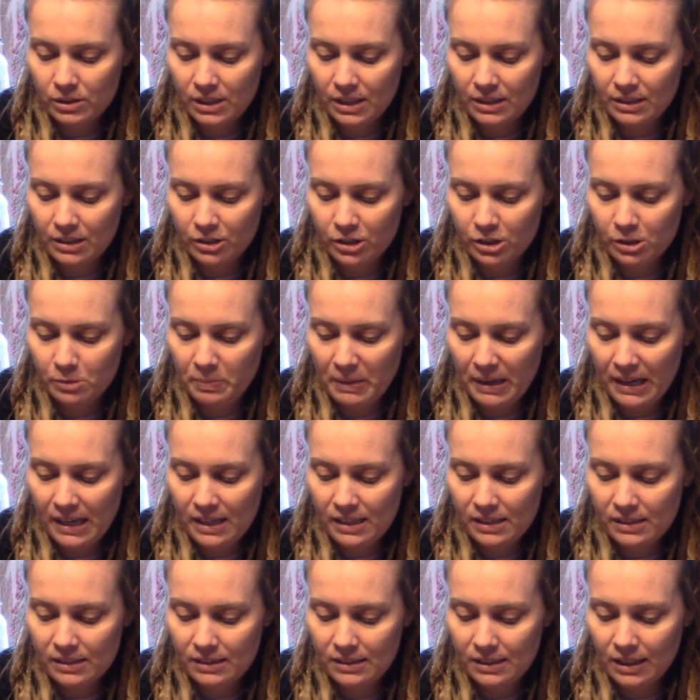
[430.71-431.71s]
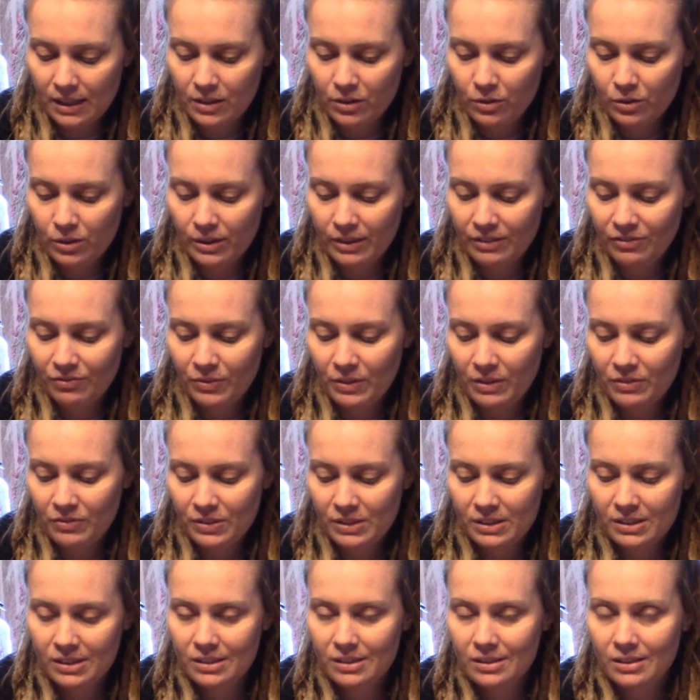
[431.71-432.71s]
and their space. I know if, if
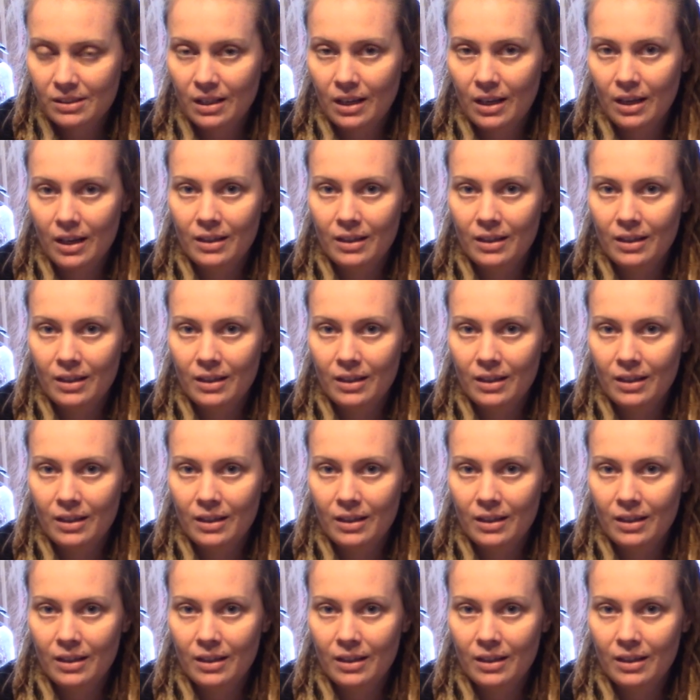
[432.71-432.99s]
it's,